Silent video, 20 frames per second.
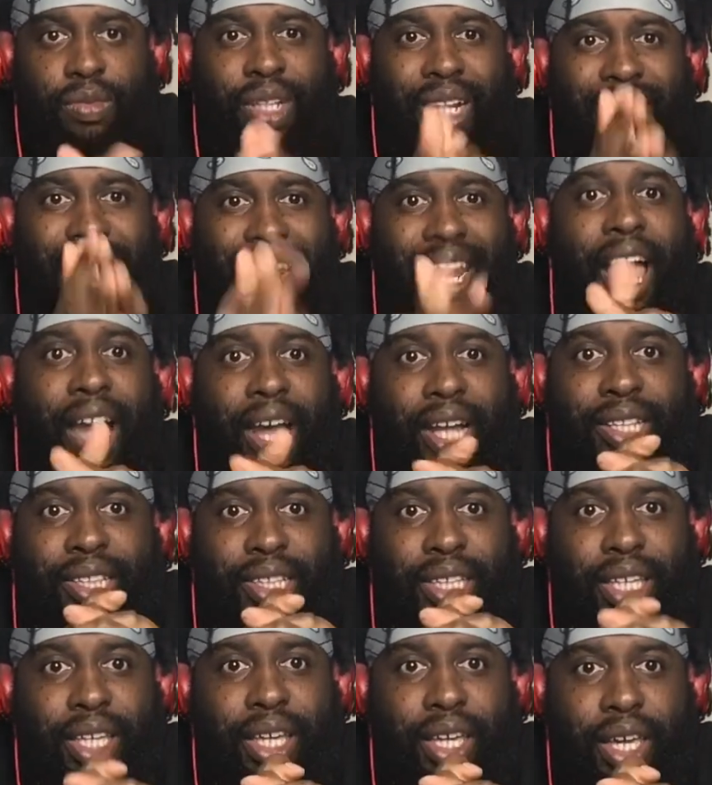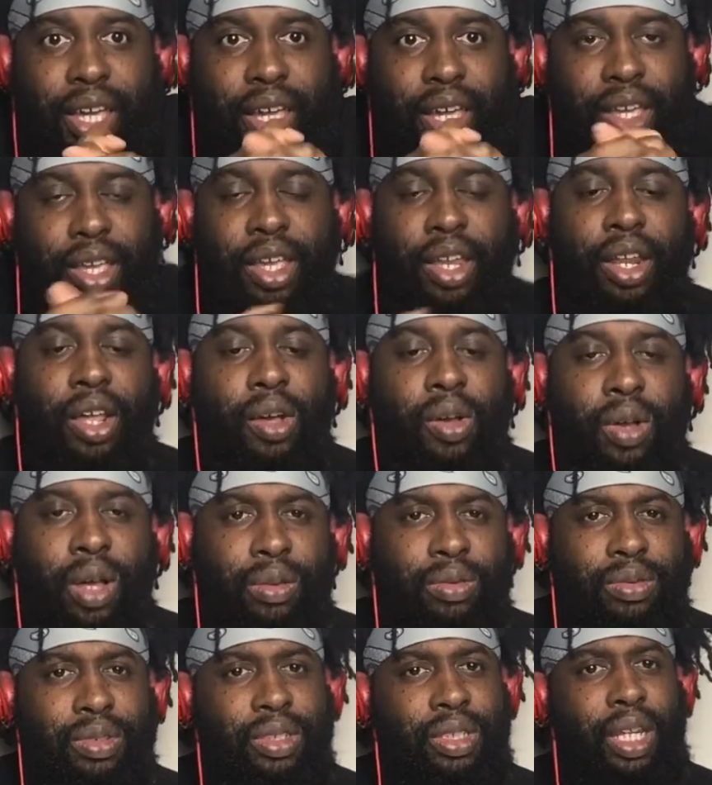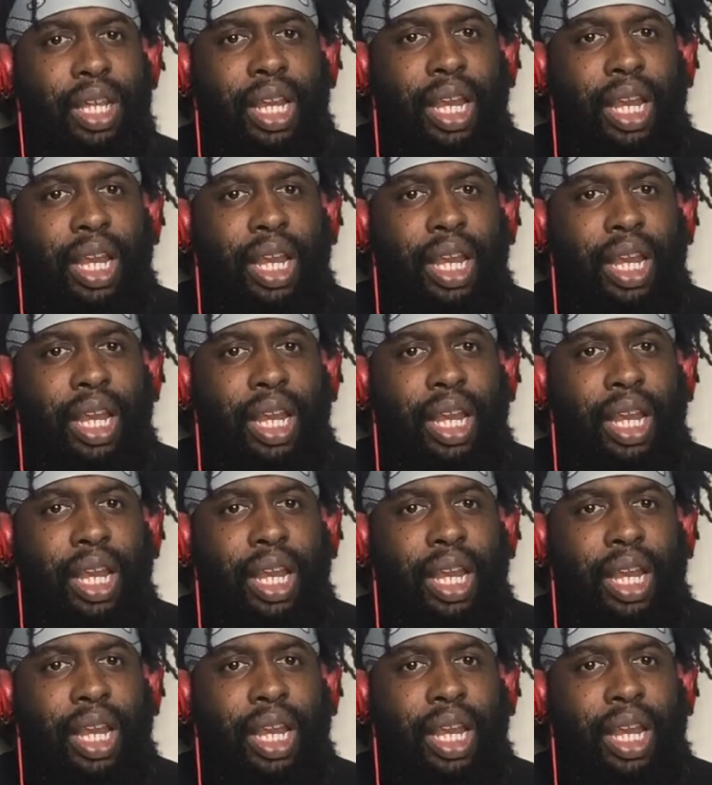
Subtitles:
locked in, you know what I'm saying?